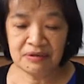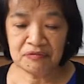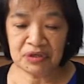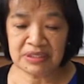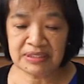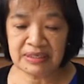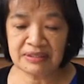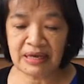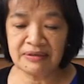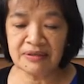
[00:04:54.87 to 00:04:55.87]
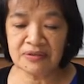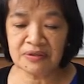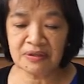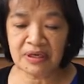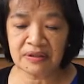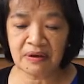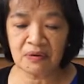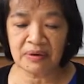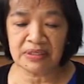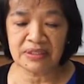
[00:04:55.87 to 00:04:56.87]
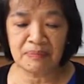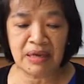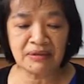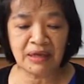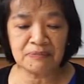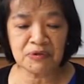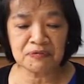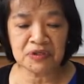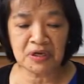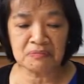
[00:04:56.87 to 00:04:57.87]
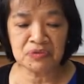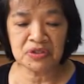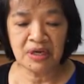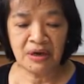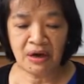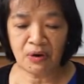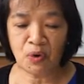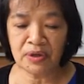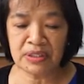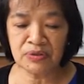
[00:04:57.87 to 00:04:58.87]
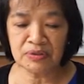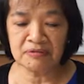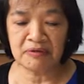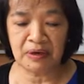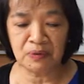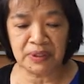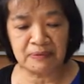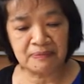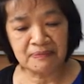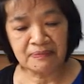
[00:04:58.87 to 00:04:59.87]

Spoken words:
For instance, Anderson categorized the main types of Psalms according to the following: